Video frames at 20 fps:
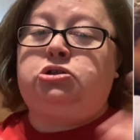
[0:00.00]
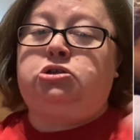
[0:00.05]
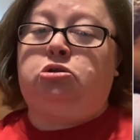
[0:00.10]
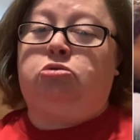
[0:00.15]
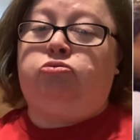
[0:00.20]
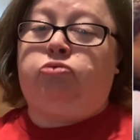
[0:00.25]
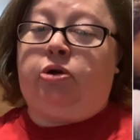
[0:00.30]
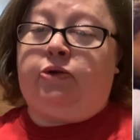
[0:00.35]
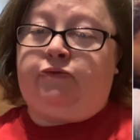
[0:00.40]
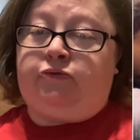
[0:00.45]

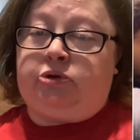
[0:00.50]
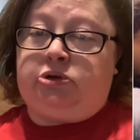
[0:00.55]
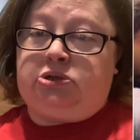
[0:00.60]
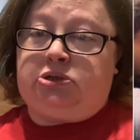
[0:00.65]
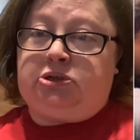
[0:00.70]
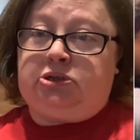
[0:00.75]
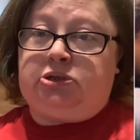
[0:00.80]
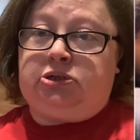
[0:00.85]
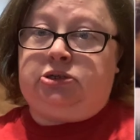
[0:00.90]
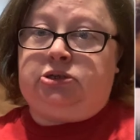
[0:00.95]

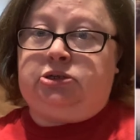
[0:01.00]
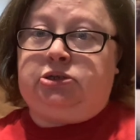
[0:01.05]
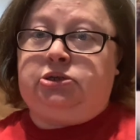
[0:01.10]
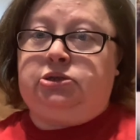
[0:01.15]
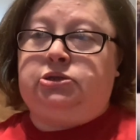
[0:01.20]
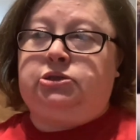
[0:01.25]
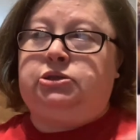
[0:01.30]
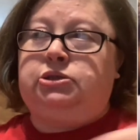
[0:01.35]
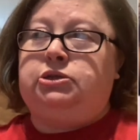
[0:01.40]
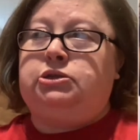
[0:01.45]
references
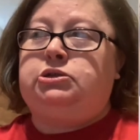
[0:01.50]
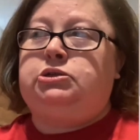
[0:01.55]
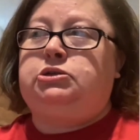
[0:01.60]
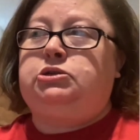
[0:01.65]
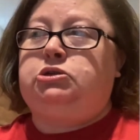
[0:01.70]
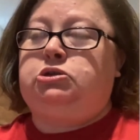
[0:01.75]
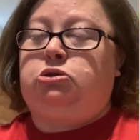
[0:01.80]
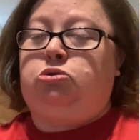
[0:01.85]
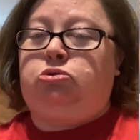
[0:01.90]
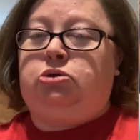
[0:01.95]
this
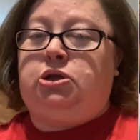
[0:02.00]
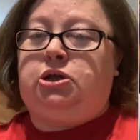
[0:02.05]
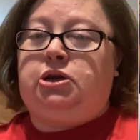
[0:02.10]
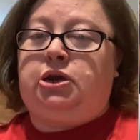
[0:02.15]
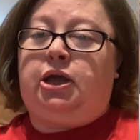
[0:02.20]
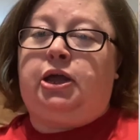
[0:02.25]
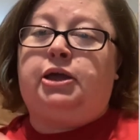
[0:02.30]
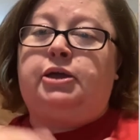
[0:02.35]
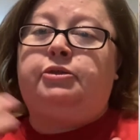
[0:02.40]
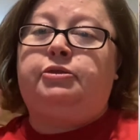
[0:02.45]
shooting
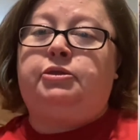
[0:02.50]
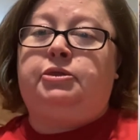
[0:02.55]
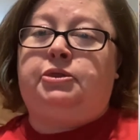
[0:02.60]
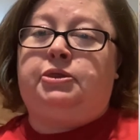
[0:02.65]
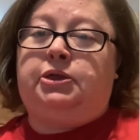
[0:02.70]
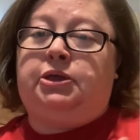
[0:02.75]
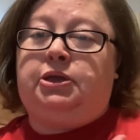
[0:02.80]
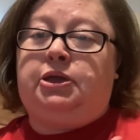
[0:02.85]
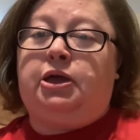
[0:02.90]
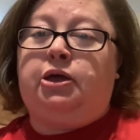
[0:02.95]
and
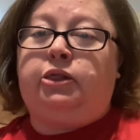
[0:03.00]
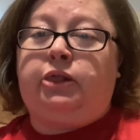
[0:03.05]
the LA